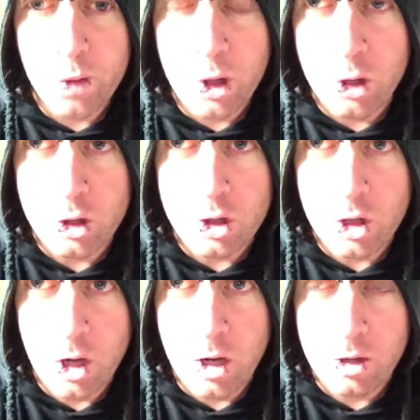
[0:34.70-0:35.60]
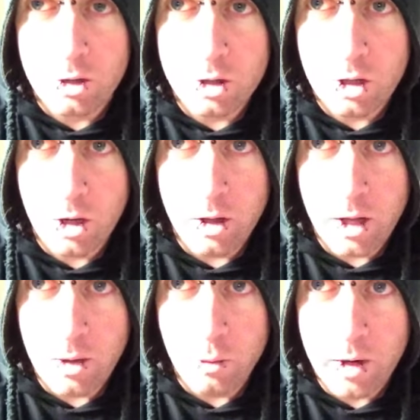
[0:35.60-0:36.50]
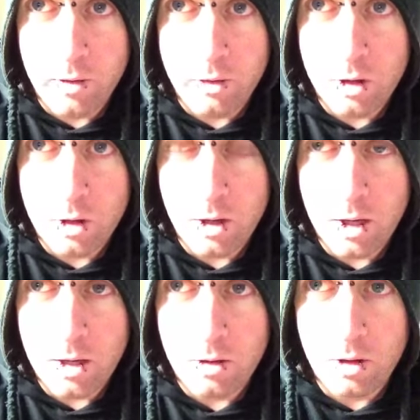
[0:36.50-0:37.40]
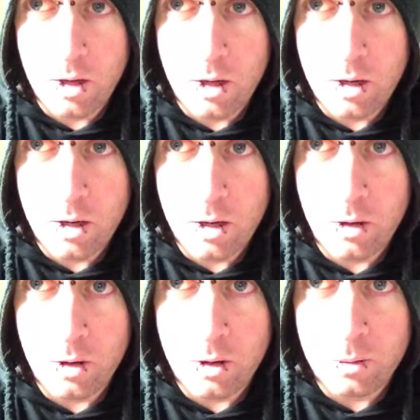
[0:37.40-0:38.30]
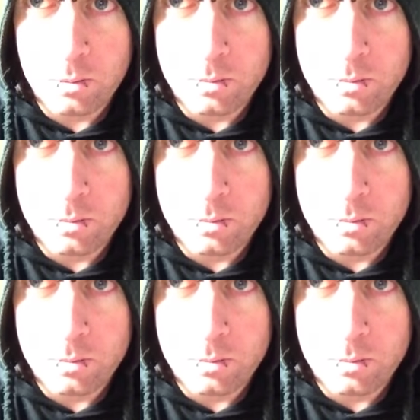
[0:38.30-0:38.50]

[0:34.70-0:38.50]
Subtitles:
good start to start then rather than at the end of the year now, you know.